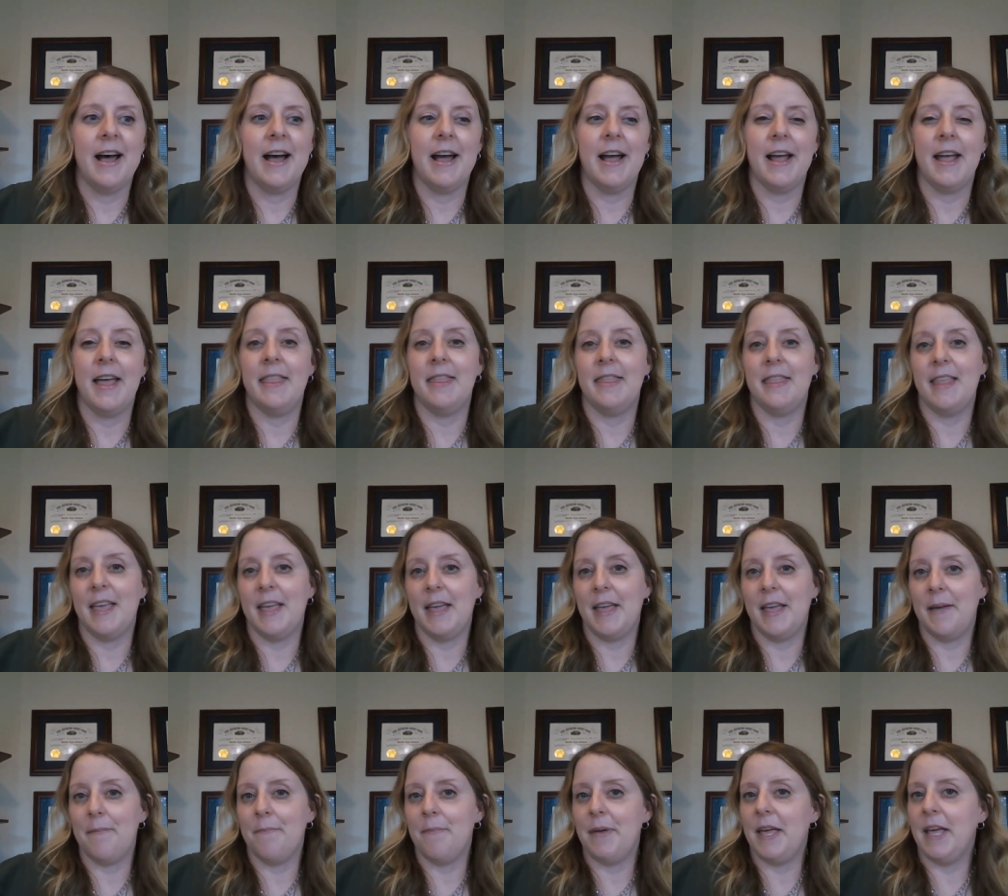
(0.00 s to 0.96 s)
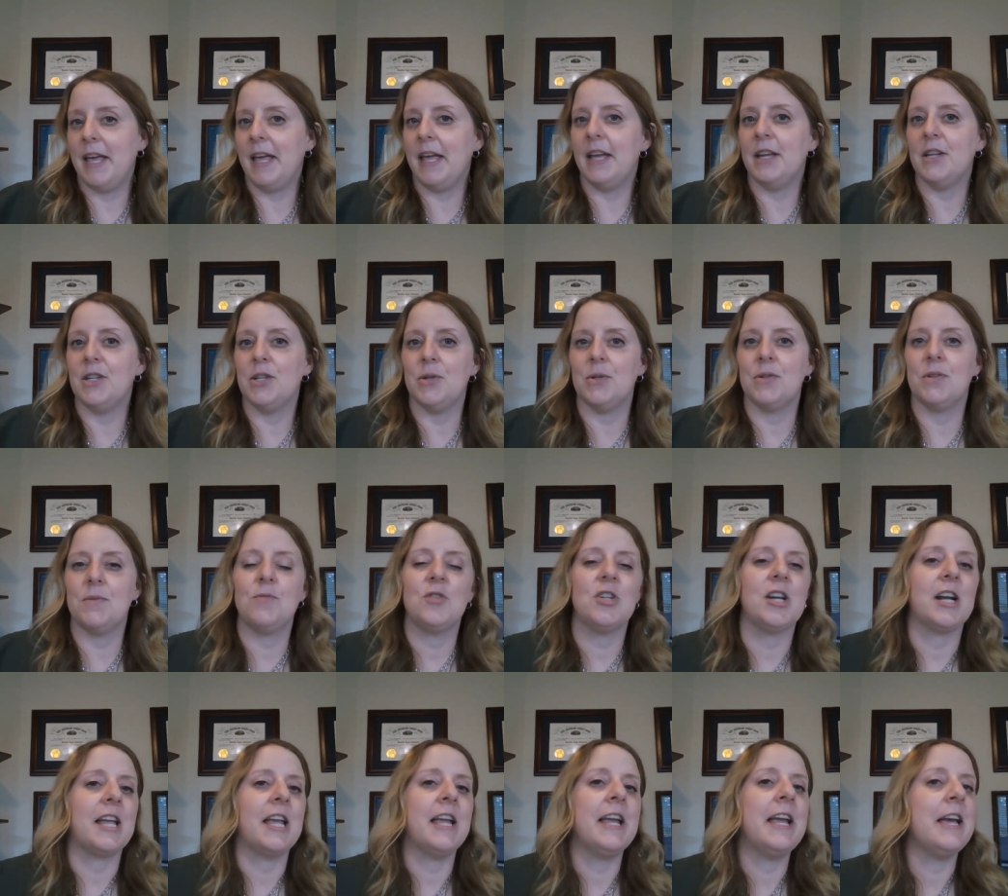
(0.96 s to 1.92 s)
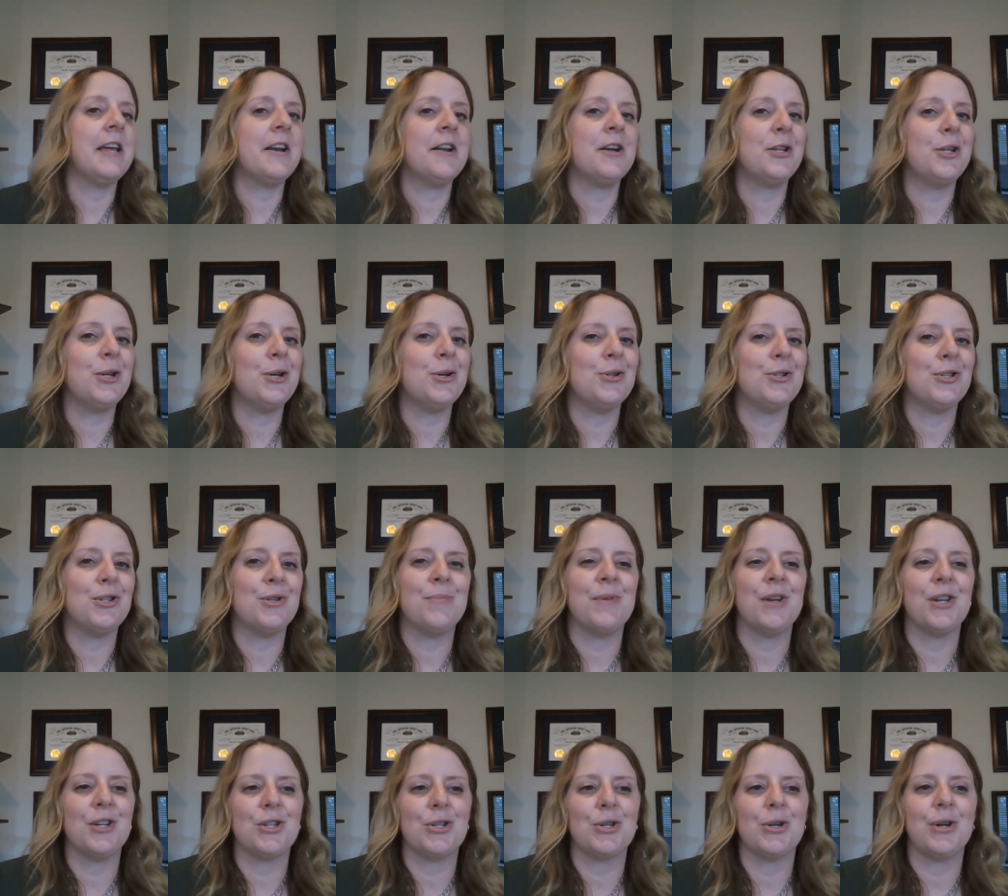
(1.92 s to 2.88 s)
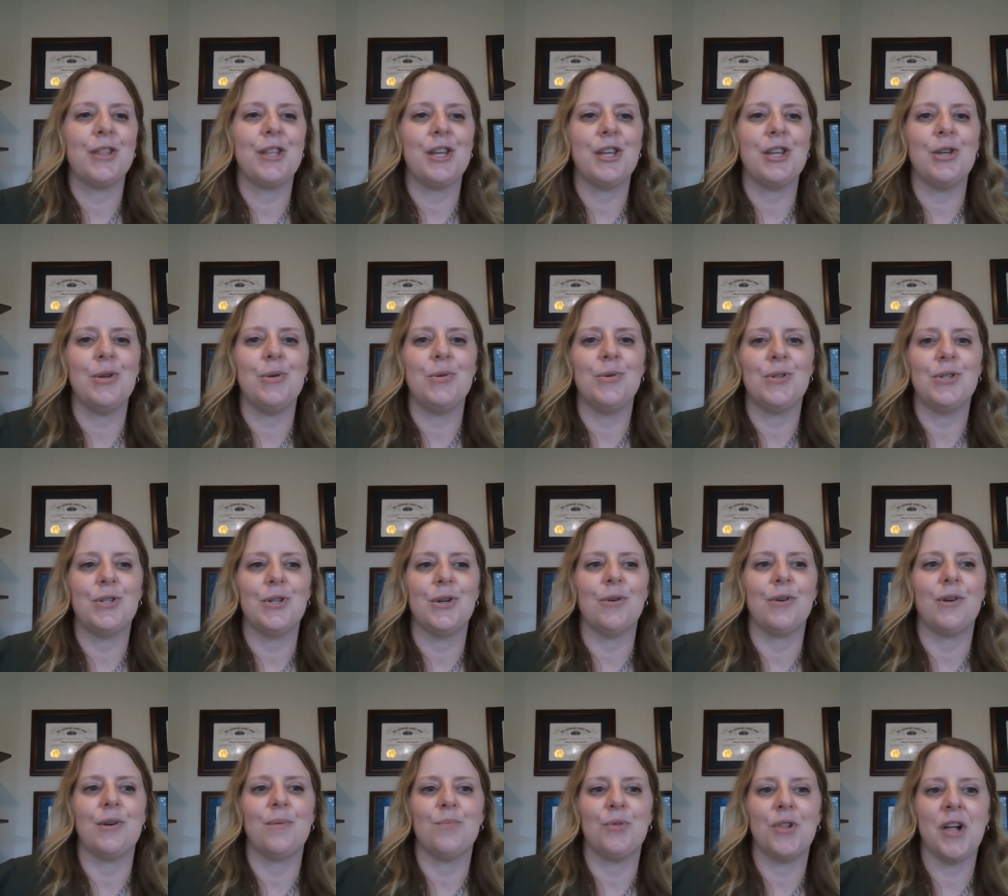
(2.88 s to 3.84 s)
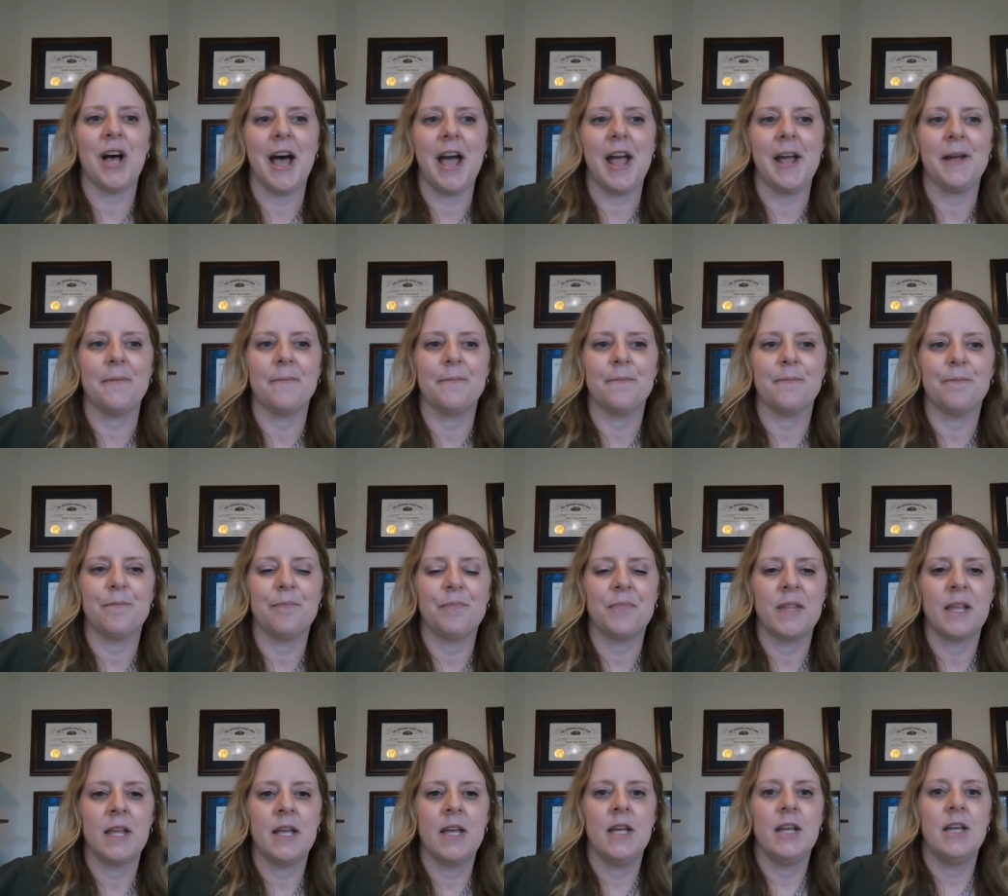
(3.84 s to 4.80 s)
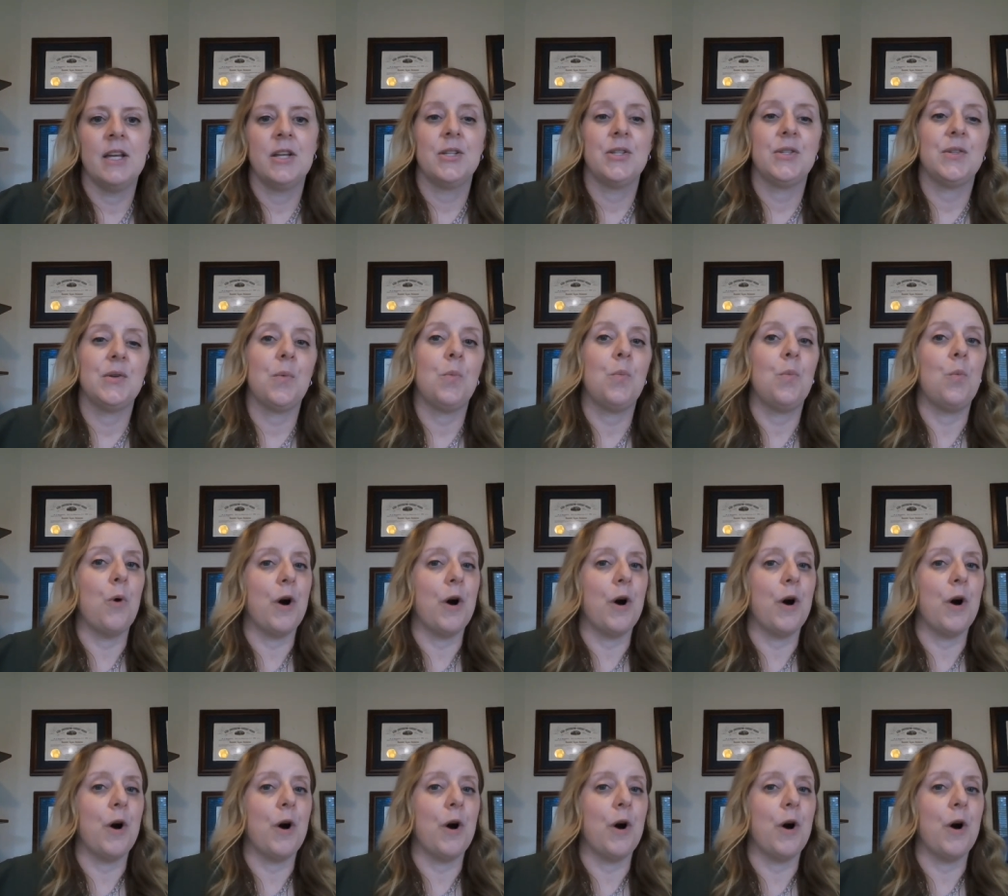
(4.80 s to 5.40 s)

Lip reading: and they may do some checking in on you to make sure that you still comply. So